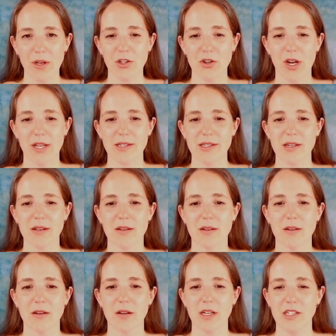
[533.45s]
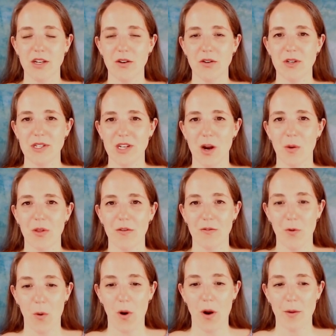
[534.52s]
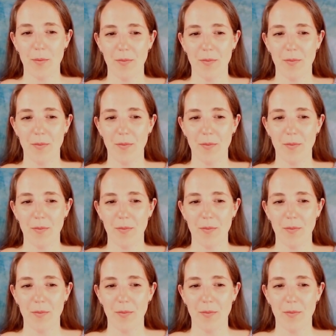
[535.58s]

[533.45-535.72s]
Transit continue to start with a 4.